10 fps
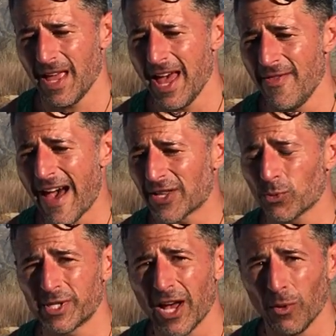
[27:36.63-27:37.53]
And
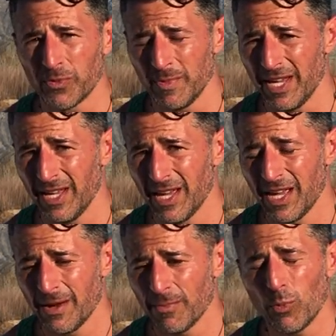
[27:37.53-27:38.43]
that's what's helped me.
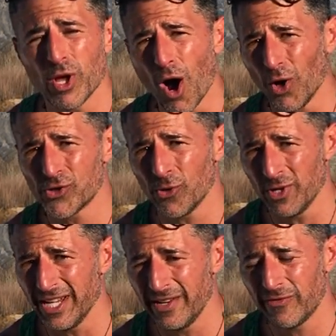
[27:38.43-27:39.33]
But we also
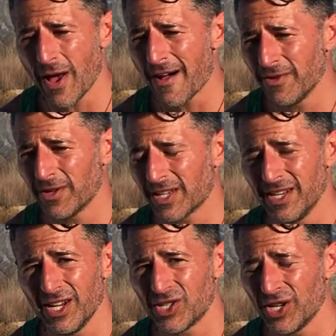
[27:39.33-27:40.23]
need, if you have a
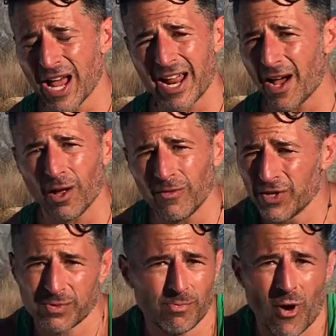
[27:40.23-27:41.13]
condition, not all of
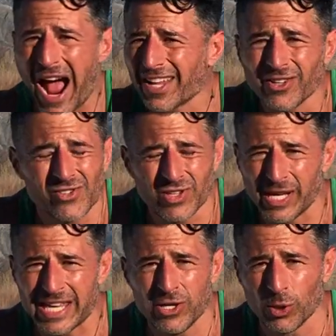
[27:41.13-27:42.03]
us
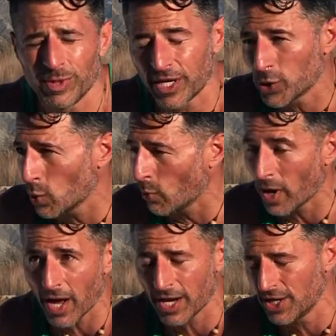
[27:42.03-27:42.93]
miraculously heal because we
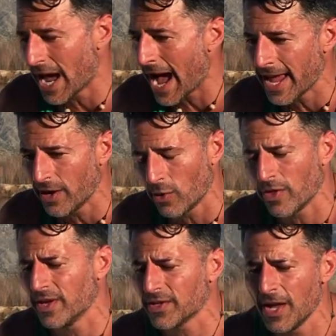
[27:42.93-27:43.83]
went on a diet
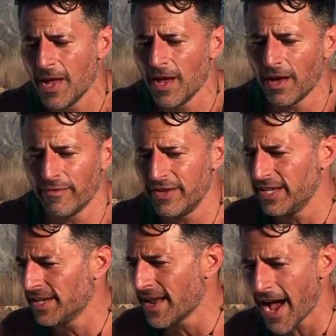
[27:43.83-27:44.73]
or this, a
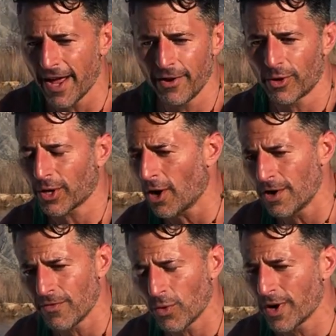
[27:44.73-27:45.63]
vegan diet or a
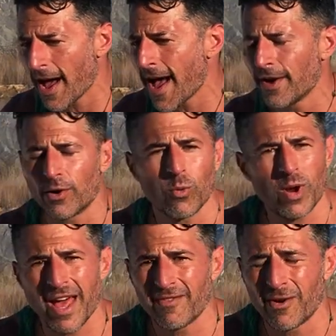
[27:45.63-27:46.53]
carnivore diet or
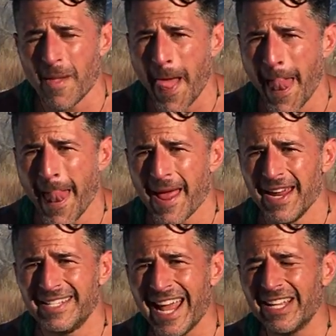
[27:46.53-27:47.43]
whatever.
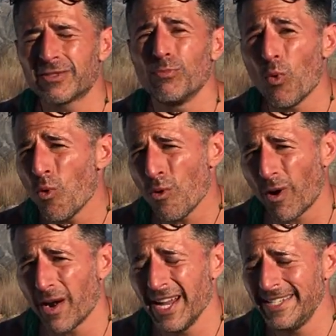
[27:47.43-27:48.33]
It takes more.